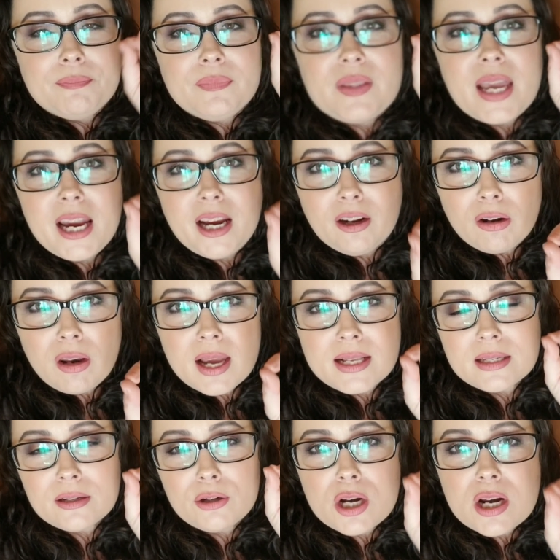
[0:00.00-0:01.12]

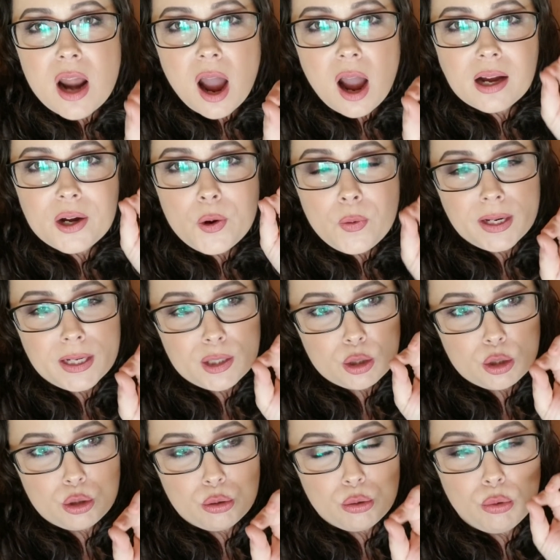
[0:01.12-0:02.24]
airlines are not going to
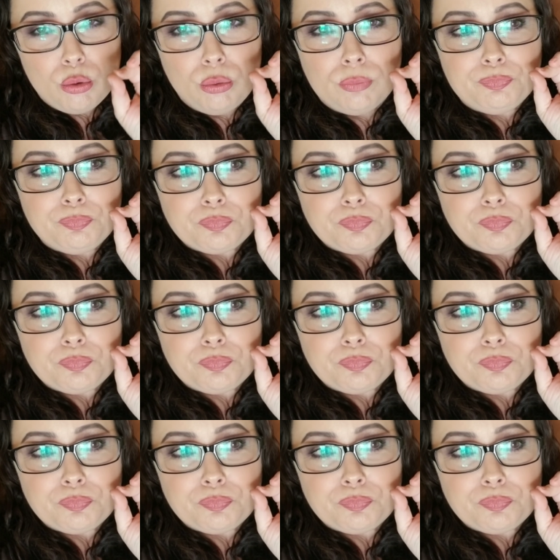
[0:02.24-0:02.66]
do